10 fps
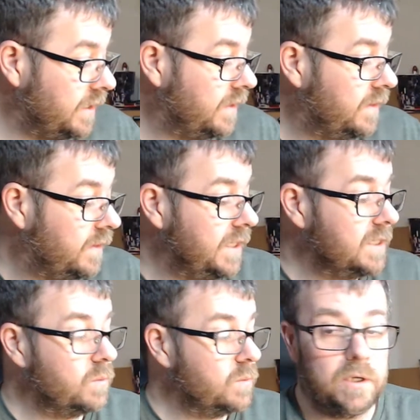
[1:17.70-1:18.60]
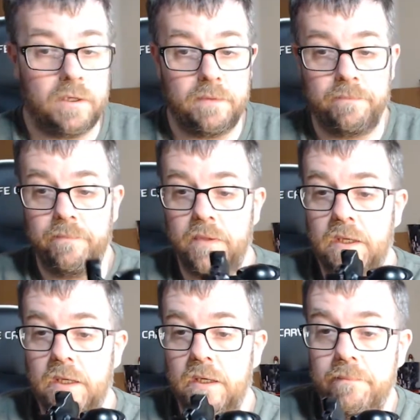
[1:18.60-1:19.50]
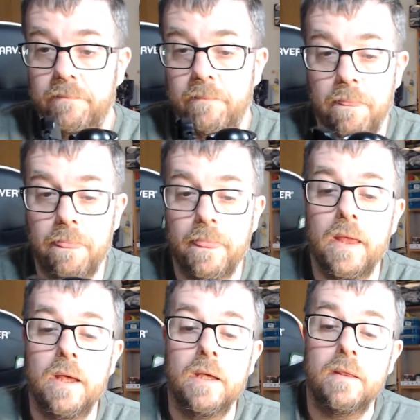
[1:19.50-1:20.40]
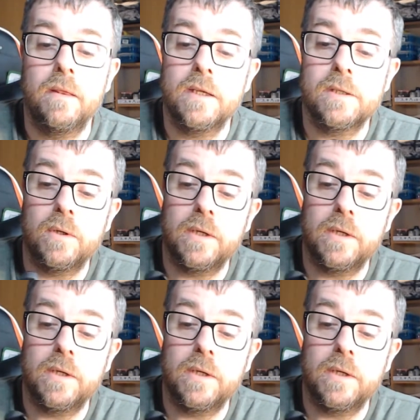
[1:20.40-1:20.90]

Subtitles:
this one here, this one